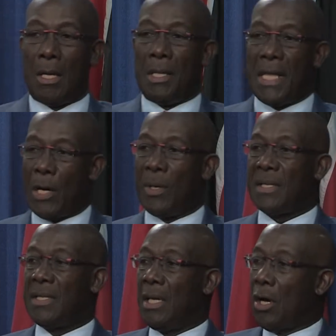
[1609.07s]
there
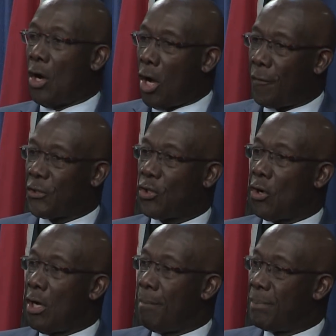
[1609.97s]
was the
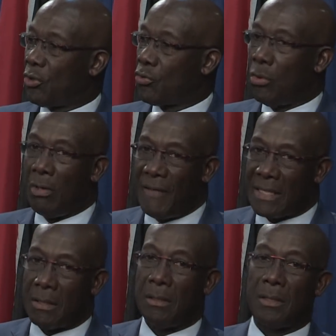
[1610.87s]
offshore patrol
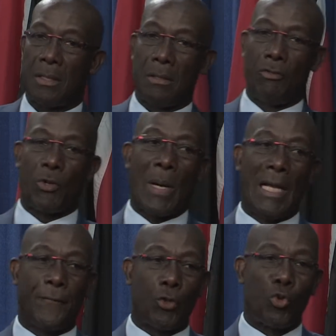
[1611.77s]
vessels,
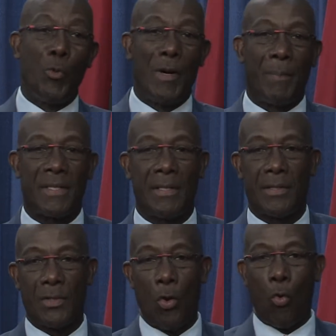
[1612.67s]
required for two
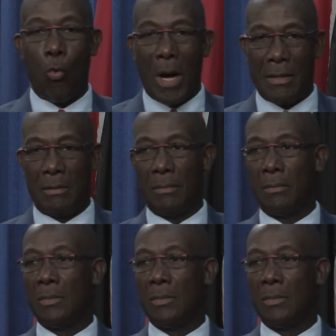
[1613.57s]
purposes. One,